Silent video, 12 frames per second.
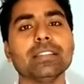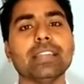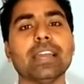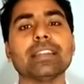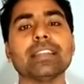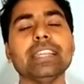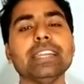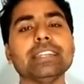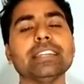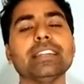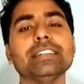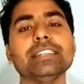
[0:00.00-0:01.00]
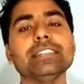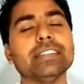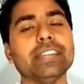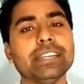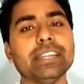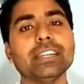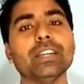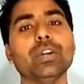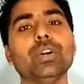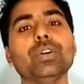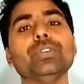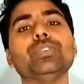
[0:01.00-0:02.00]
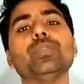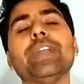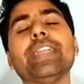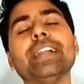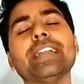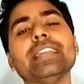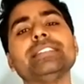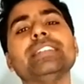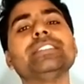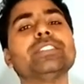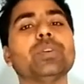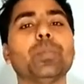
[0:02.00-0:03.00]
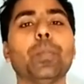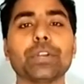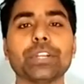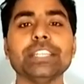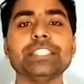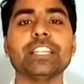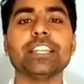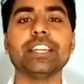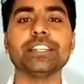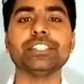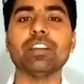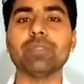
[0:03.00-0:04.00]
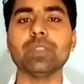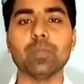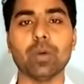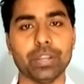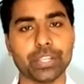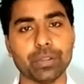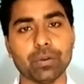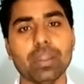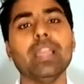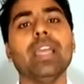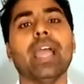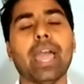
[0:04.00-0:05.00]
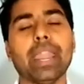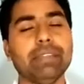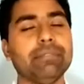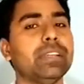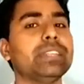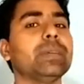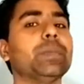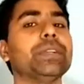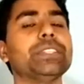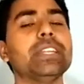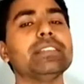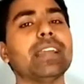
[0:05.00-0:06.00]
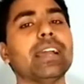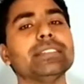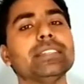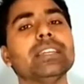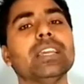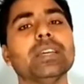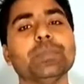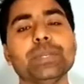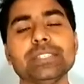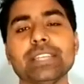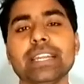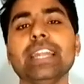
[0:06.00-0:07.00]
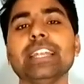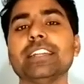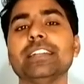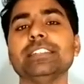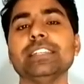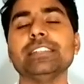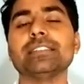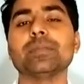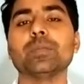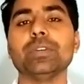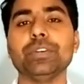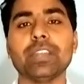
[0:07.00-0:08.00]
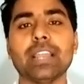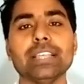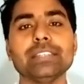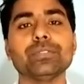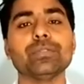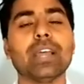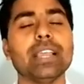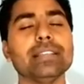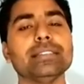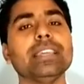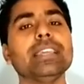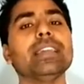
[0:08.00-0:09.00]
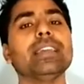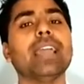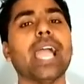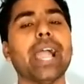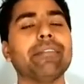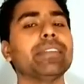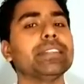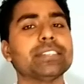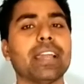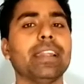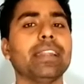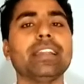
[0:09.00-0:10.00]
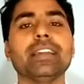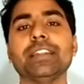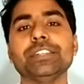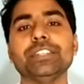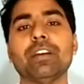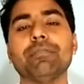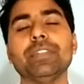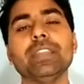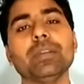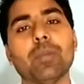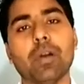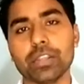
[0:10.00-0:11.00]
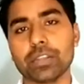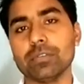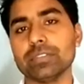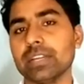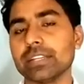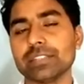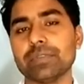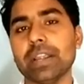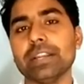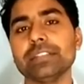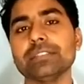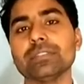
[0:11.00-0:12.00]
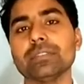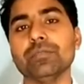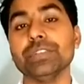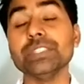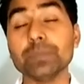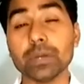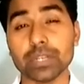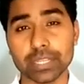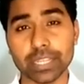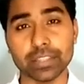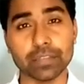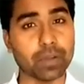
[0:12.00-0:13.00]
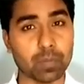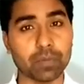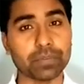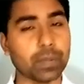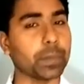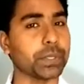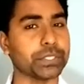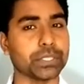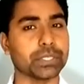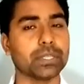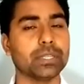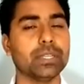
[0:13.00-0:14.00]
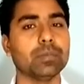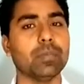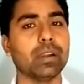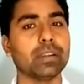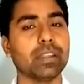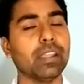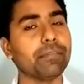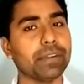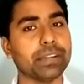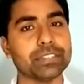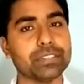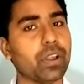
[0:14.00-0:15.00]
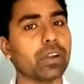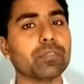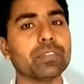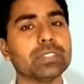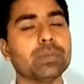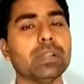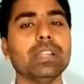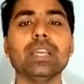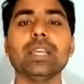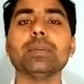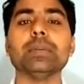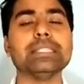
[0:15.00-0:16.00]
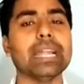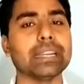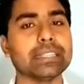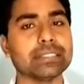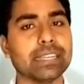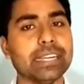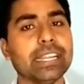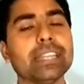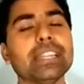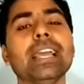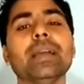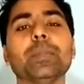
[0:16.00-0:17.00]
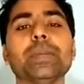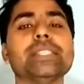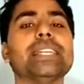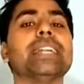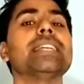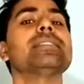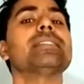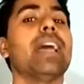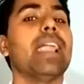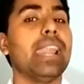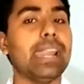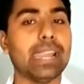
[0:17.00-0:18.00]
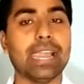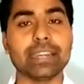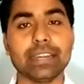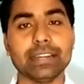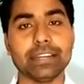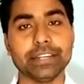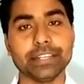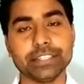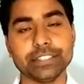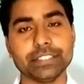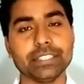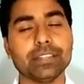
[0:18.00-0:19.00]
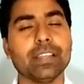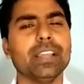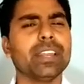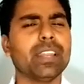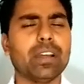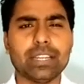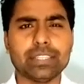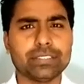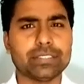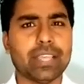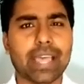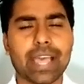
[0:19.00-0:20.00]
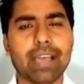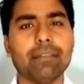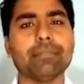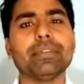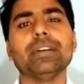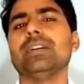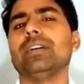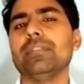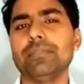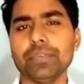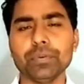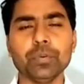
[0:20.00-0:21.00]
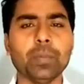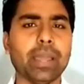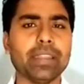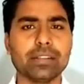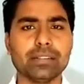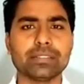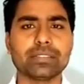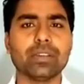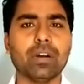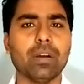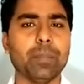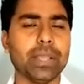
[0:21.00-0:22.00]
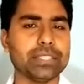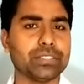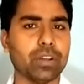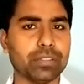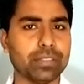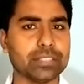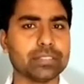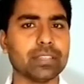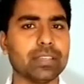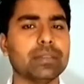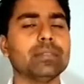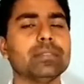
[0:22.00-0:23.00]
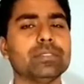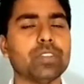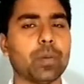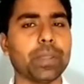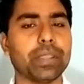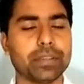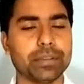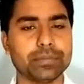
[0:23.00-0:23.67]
That heat energy is hidden to increase its potential energy of the molecule. And if the temperature is rising, means the heat energy is utilized to rise the average kinetic energy of the molecule. That is why it is visible in the form of temperature. But if it is not visible, means that is hidden, means that is latent heat energy. Now let's have few numericals based on this topic.